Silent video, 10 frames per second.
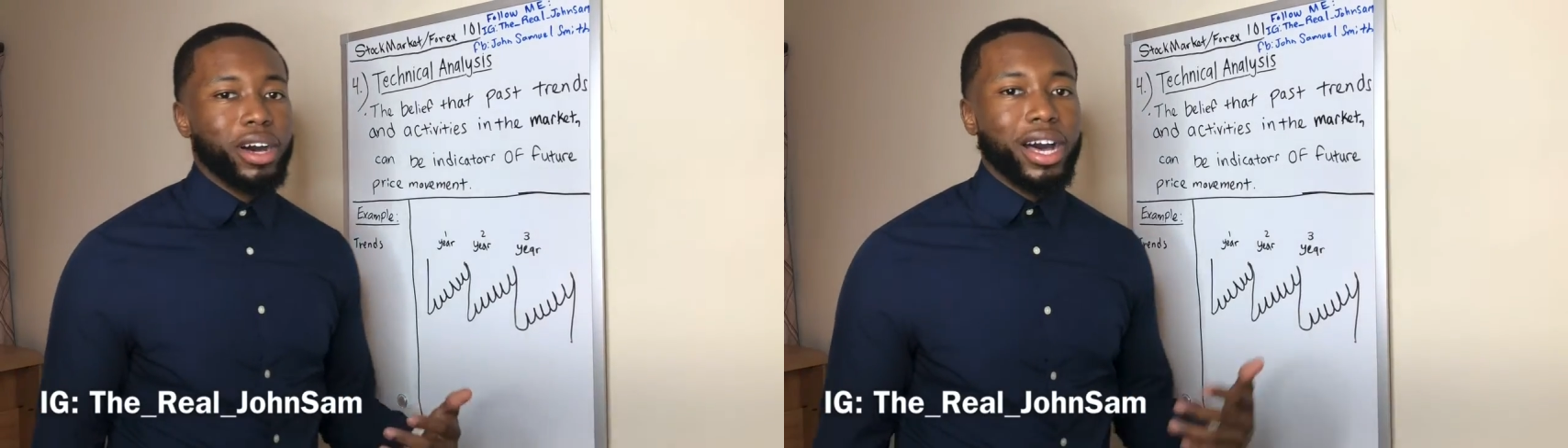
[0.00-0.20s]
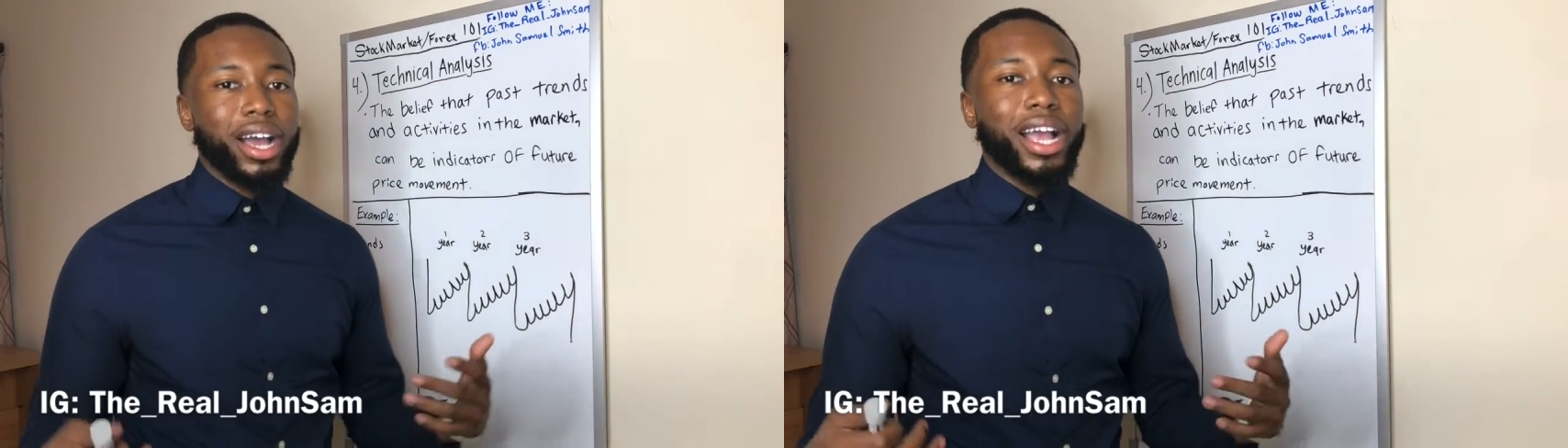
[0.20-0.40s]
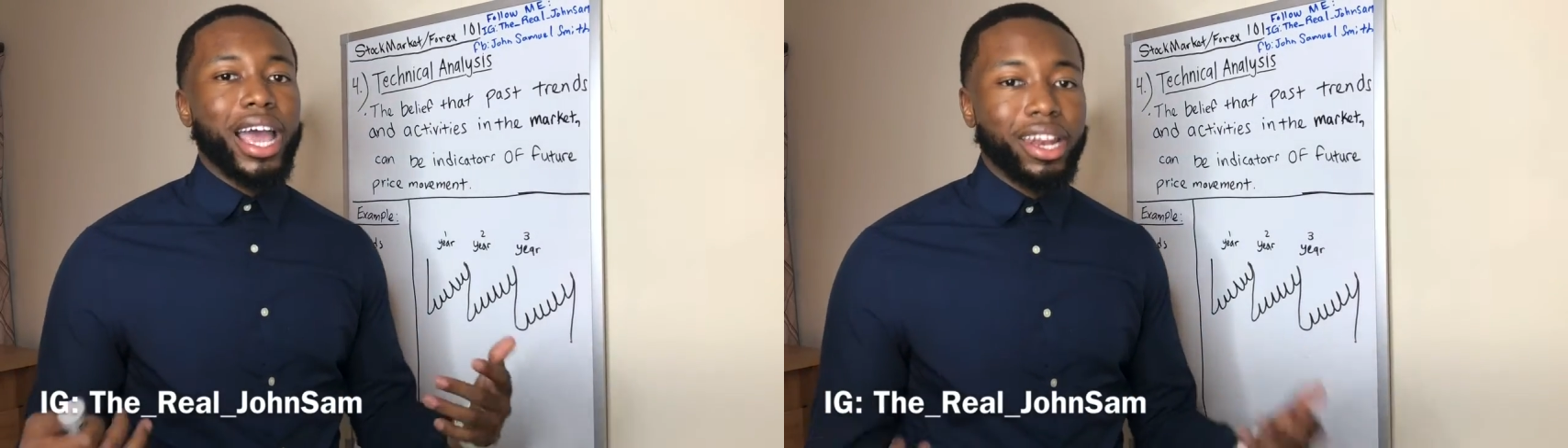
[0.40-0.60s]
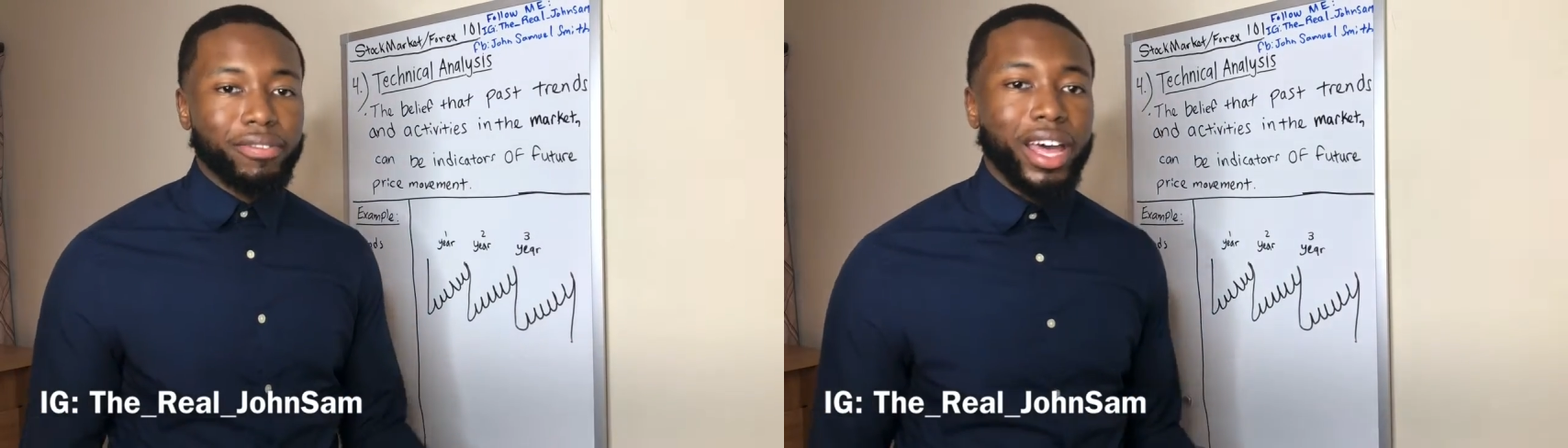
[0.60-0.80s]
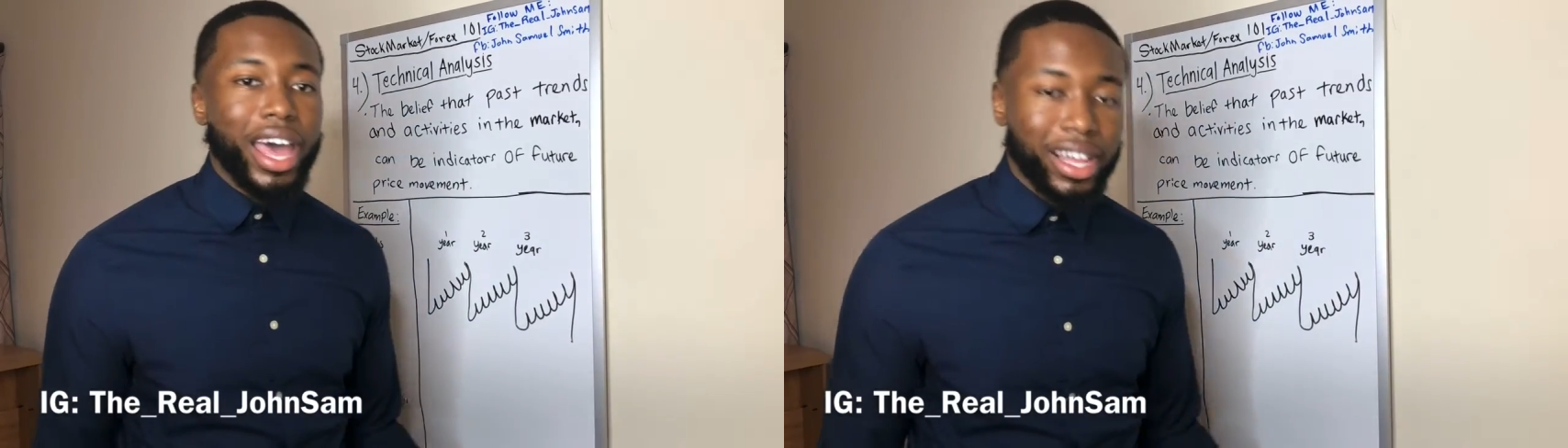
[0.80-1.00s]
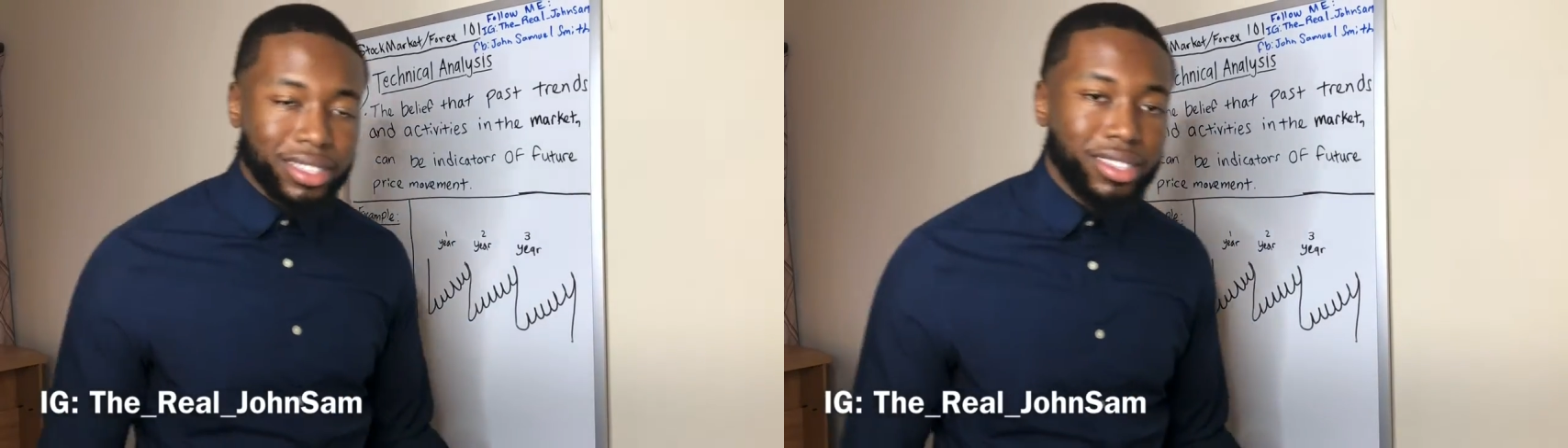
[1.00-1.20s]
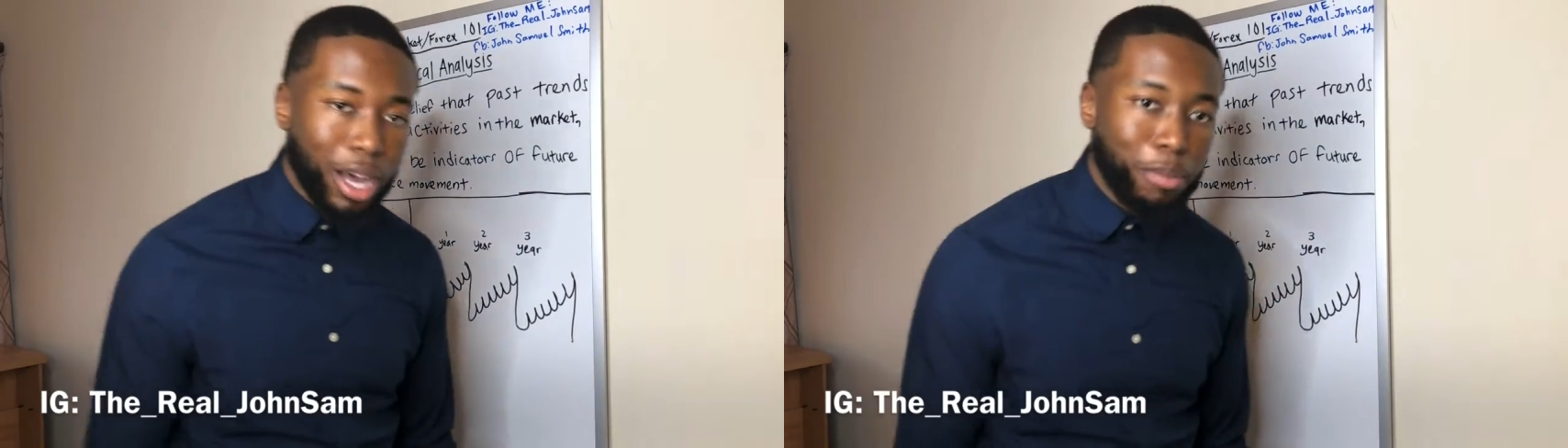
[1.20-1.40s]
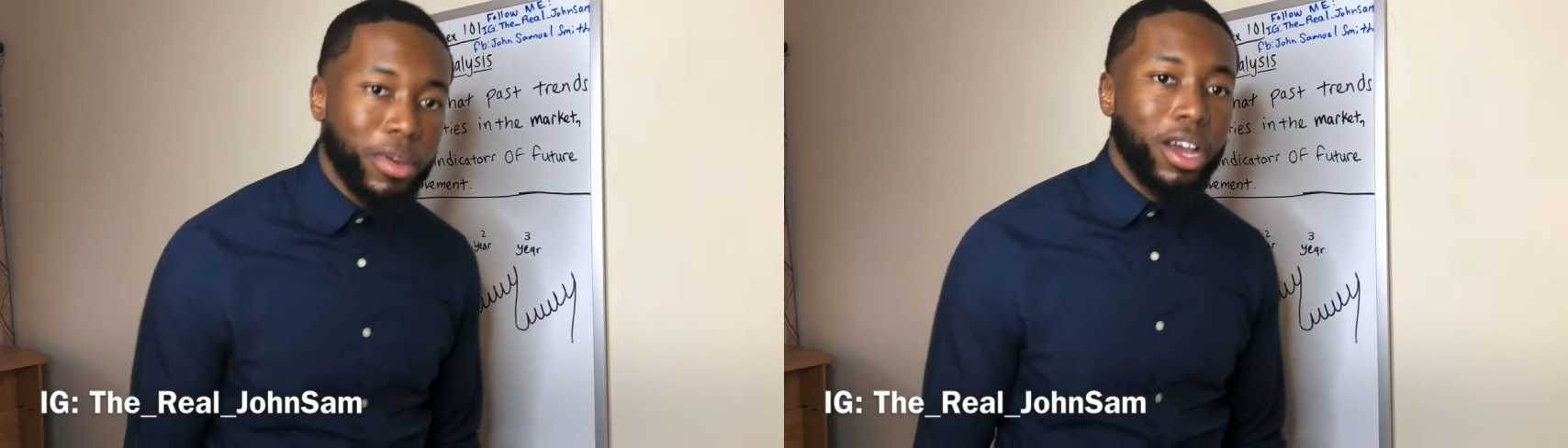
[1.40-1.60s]
a kind of a heads
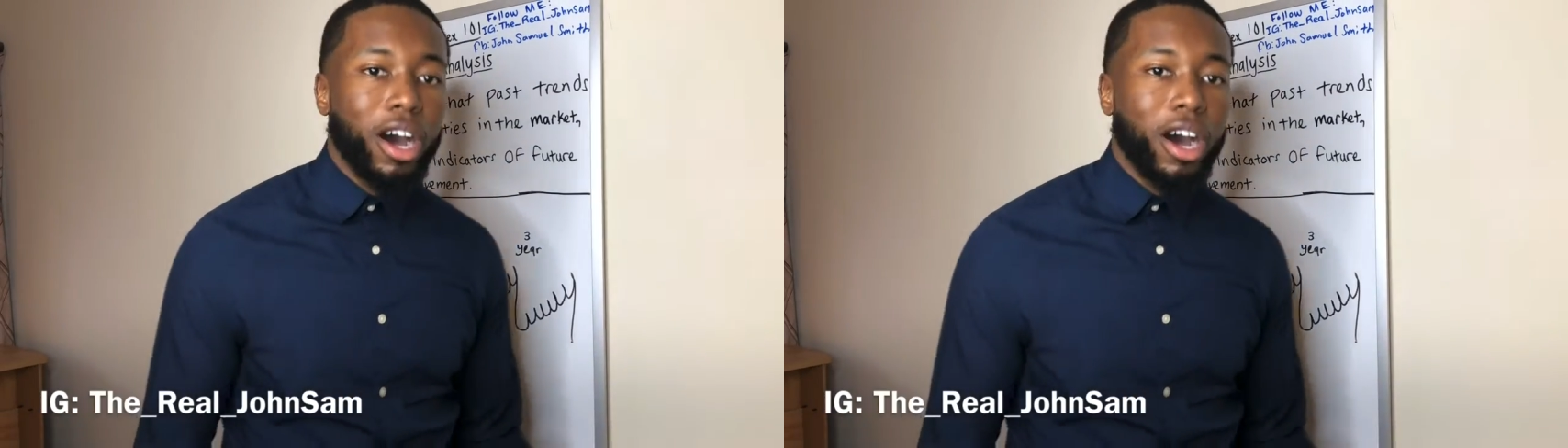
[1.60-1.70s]
up